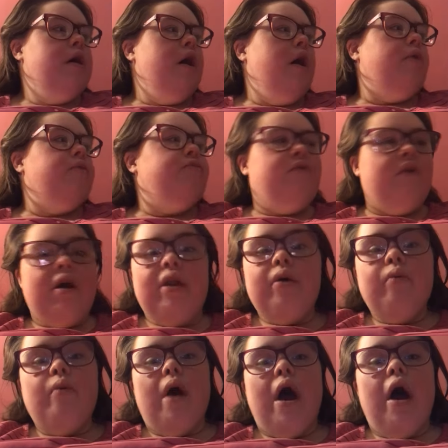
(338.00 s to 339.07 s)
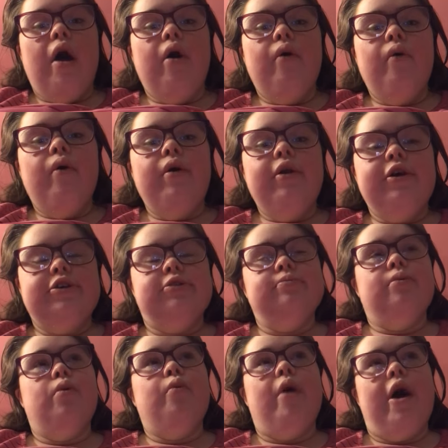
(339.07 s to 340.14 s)
I'm really well,
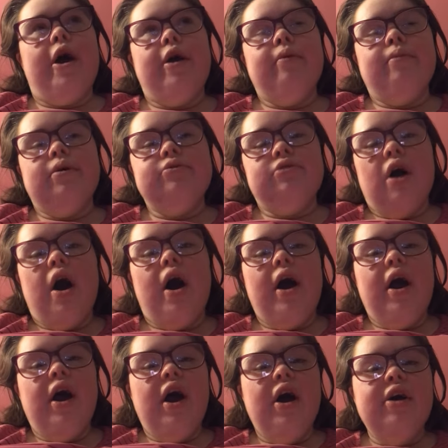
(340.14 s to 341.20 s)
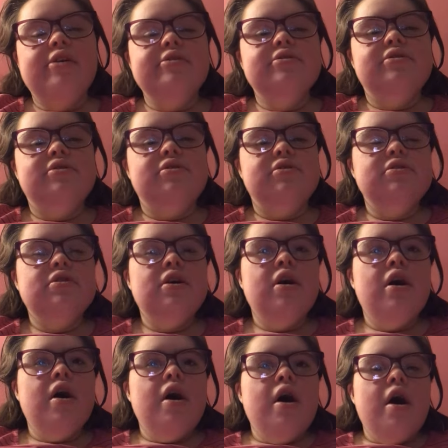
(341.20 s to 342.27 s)
losing my weight, my diets.
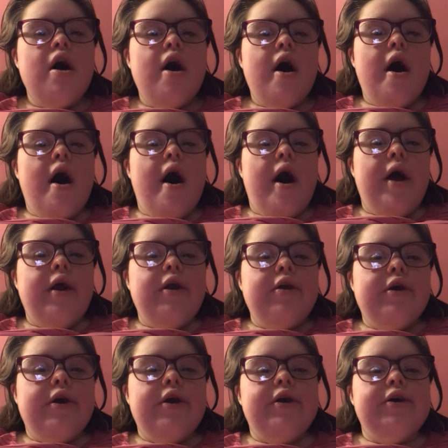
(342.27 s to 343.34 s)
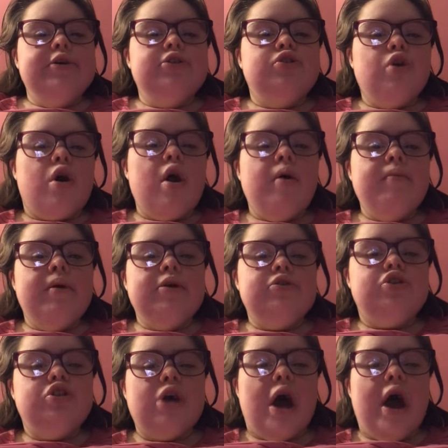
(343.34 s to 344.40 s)
I use chocolate
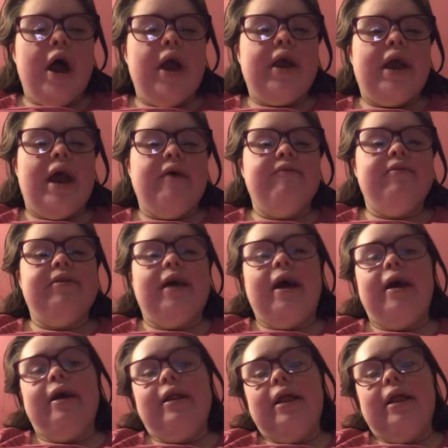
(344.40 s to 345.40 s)
milk shake every day in